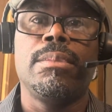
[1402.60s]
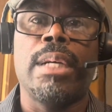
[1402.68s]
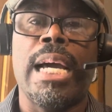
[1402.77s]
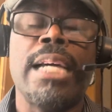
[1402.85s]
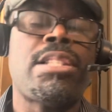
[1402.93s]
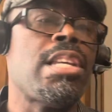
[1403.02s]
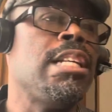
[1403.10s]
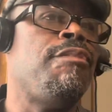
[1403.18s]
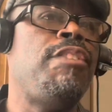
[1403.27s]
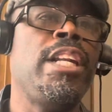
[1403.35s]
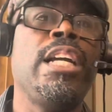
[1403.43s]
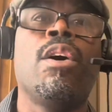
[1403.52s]
I seen a
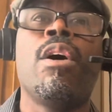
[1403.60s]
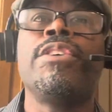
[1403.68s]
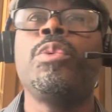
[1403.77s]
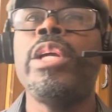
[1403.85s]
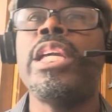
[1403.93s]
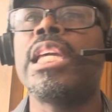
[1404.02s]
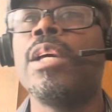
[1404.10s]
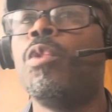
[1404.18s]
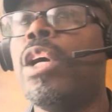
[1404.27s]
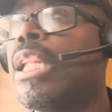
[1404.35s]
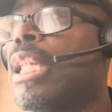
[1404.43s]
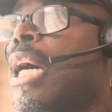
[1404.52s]
video over the weekend
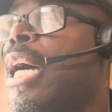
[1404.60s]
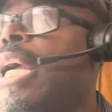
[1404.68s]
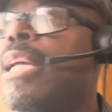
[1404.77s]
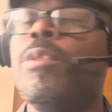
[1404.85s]
where a lion